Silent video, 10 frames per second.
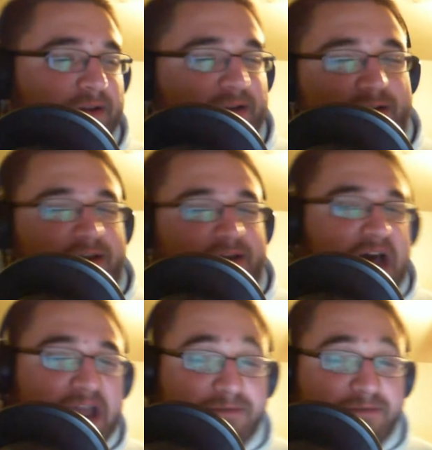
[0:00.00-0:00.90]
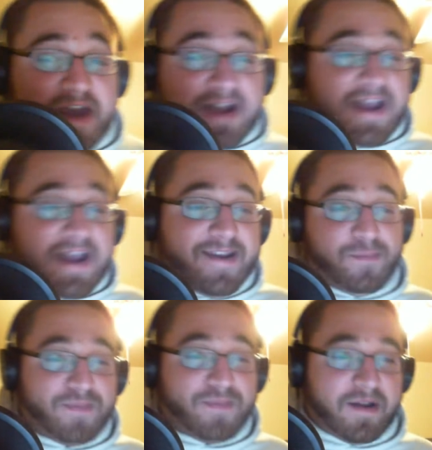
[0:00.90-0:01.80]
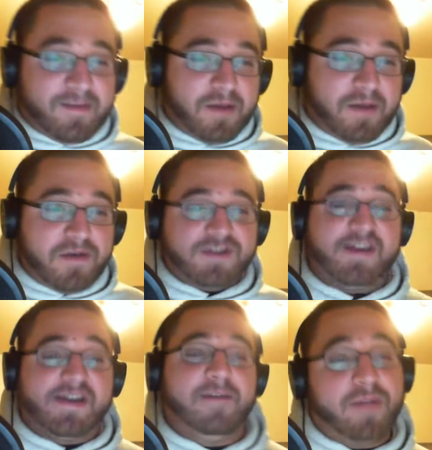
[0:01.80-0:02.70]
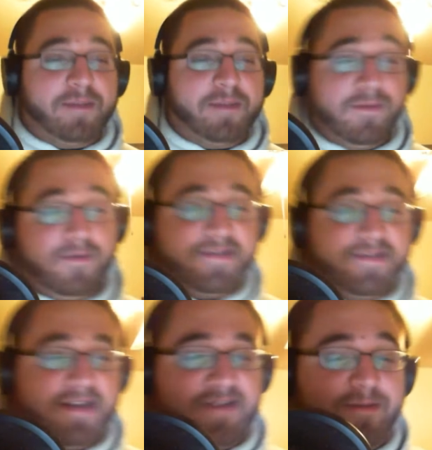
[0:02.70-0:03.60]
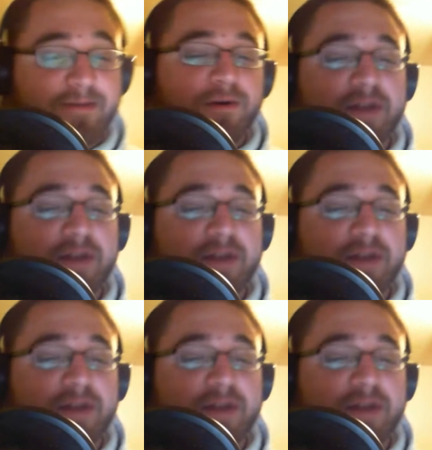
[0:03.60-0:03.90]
I have not gotten a motion yet. BlackBerry Mobile has not sent me one yet.